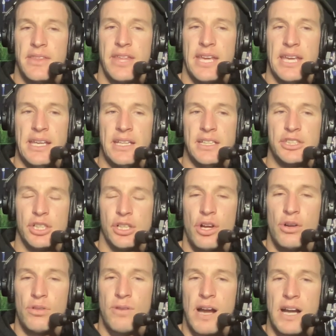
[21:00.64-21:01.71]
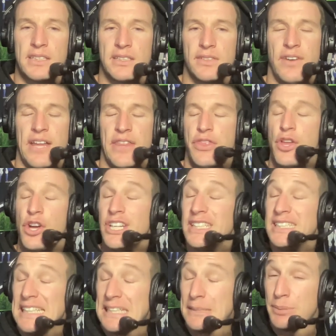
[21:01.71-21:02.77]
The Geelong Rucks have had
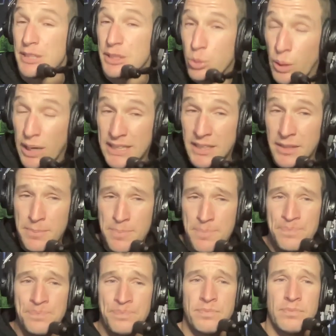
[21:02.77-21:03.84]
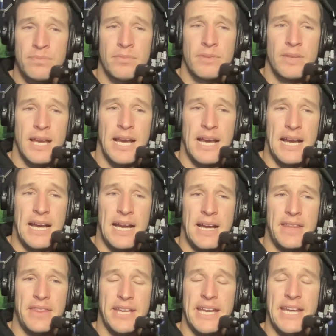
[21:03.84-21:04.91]
36 between them.
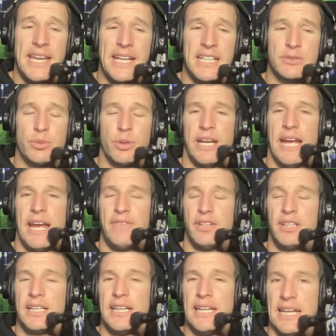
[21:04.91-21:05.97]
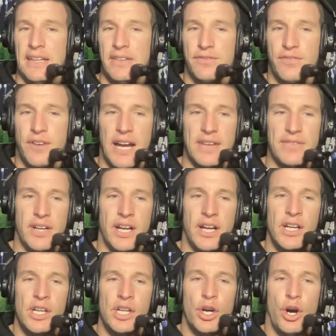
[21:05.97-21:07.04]
The hitouts were heavily in favour
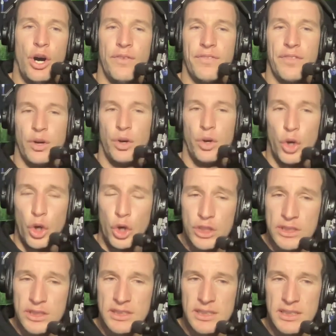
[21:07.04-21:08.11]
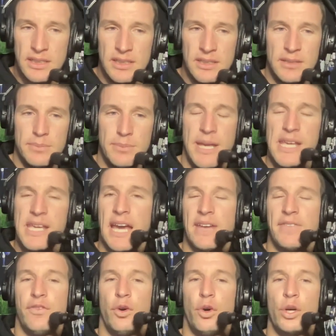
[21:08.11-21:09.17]
of the Hawks. Meek
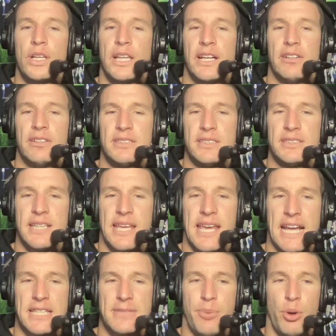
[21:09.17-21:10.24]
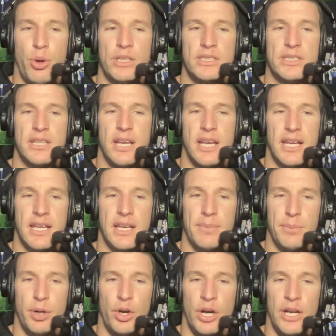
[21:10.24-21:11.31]
had 4 clearances. The Cats boys
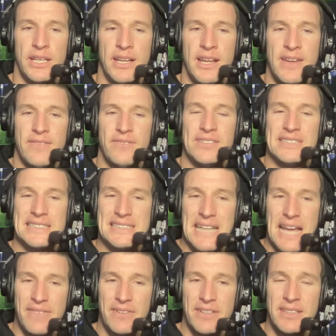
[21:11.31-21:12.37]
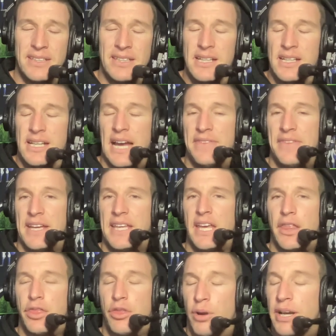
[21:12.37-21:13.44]
combined for 7, and they
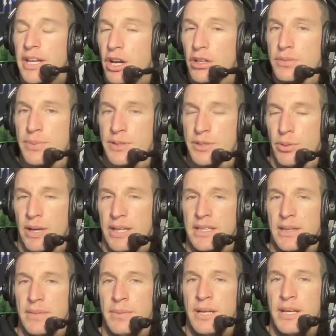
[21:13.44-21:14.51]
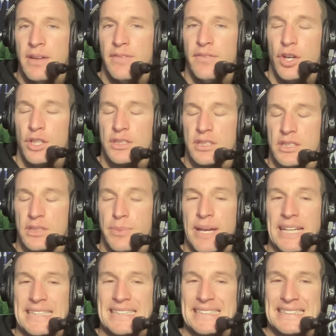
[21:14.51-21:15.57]
kicked 3 goals between them versus
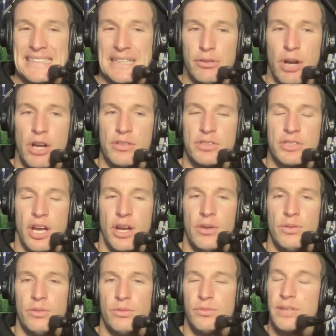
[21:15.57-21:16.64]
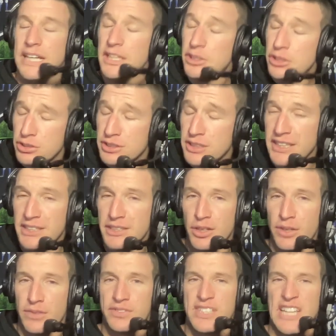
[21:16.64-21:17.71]
Meek's 0. So interesting
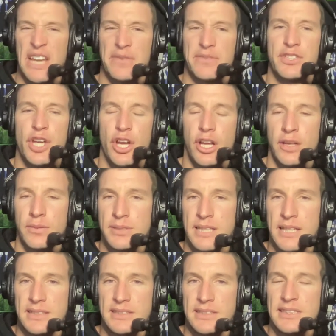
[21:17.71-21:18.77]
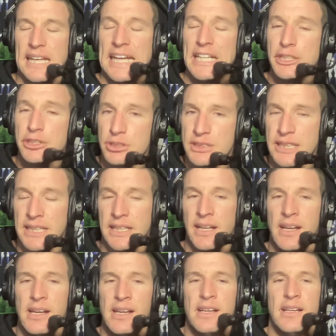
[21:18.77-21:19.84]
sort of set of circumstances, interesting
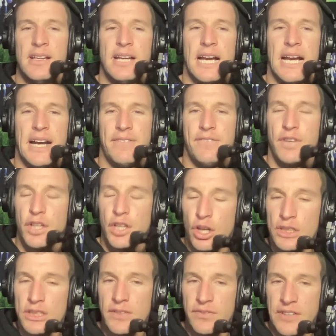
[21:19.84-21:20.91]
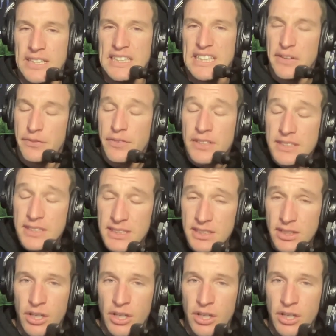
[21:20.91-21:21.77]
philosophy differences.